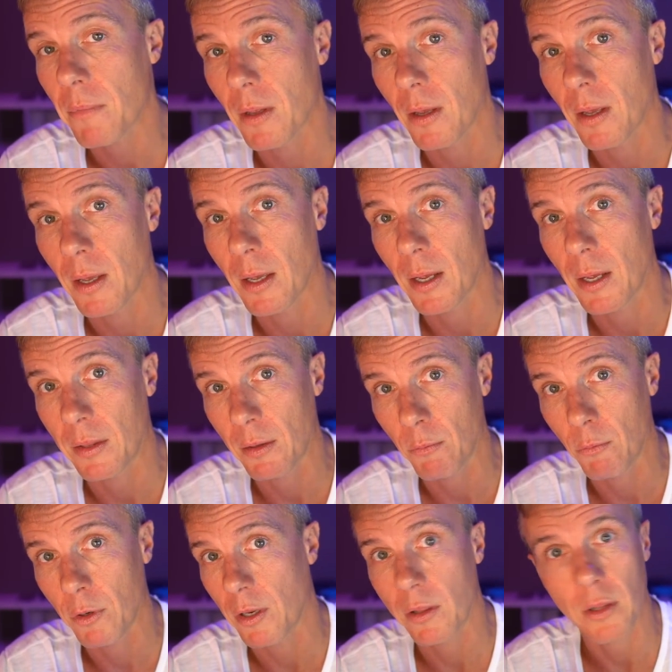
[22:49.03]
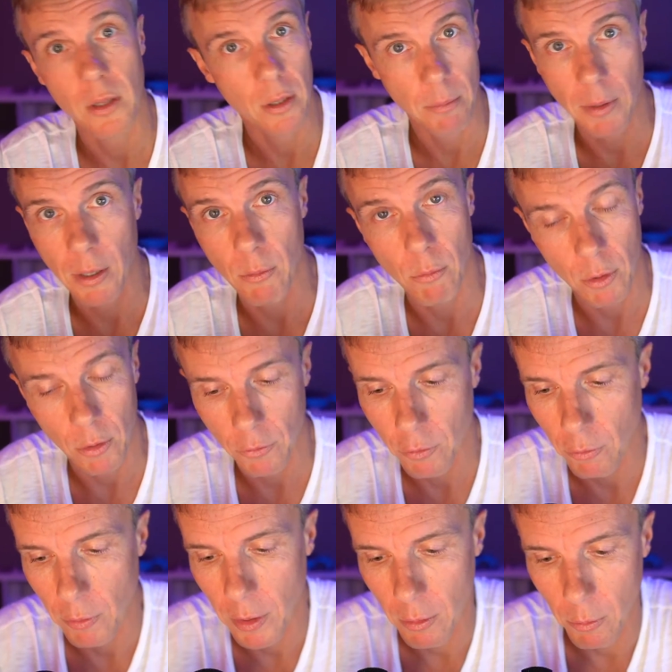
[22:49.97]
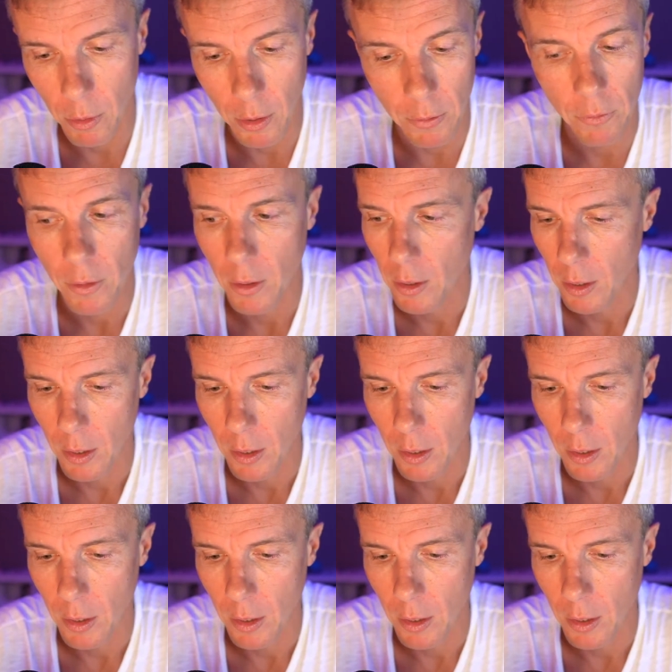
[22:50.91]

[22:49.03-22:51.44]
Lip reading: And then what do you think about one or two other ones?